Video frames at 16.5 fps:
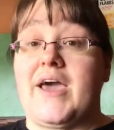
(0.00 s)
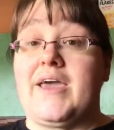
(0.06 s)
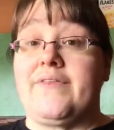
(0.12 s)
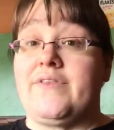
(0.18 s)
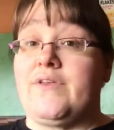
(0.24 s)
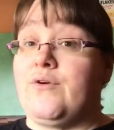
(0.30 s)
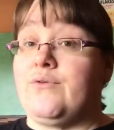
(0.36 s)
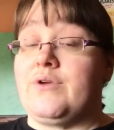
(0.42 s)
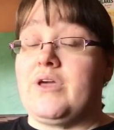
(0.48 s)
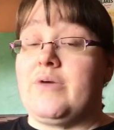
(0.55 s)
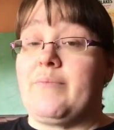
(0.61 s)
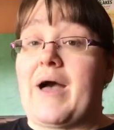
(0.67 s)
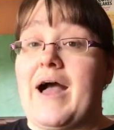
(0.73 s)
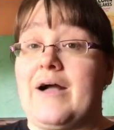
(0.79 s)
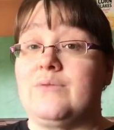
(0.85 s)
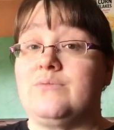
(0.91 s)
And they're only
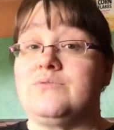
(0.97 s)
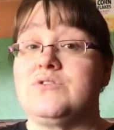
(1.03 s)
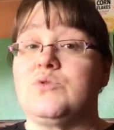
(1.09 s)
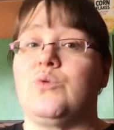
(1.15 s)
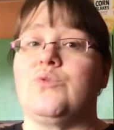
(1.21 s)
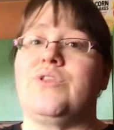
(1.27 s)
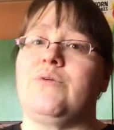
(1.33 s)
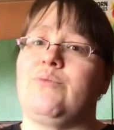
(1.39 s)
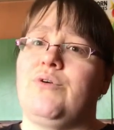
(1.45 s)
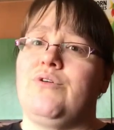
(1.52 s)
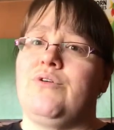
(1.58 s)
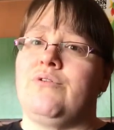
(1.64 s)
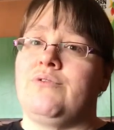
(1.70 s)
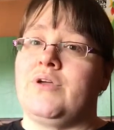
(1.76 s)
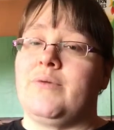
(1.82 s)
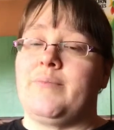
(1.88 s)
£1, or they were
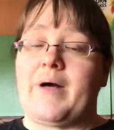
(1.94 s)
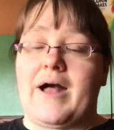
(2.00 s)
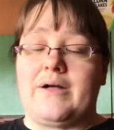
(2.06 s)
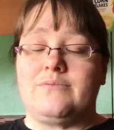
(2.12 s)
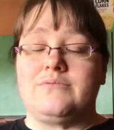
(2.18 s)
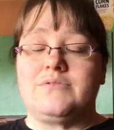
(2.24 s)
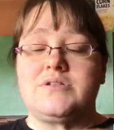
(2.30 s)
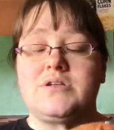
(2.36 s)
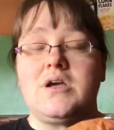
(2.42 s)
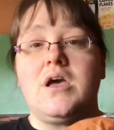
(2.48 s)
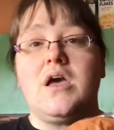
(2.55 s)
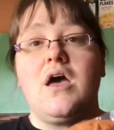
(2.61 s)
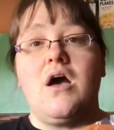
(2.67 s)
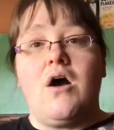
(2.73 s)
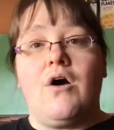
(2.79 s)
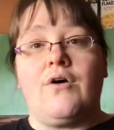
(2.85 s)
only
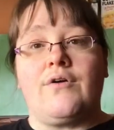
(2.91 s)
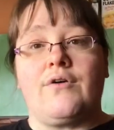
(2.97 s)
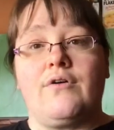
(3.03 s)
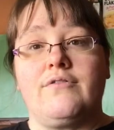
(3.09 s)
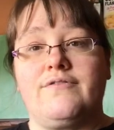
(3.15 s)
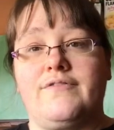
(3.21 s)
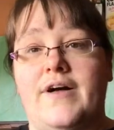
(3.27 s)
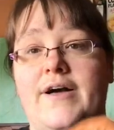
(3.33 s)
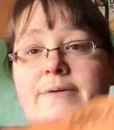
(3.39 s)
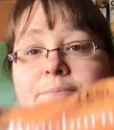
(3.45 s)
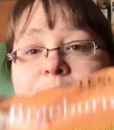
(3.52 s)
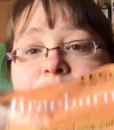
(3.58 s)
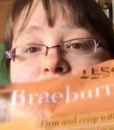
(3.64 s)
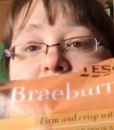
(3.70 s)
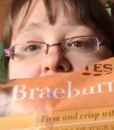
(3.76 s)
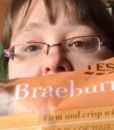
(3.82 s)
£1 on offer.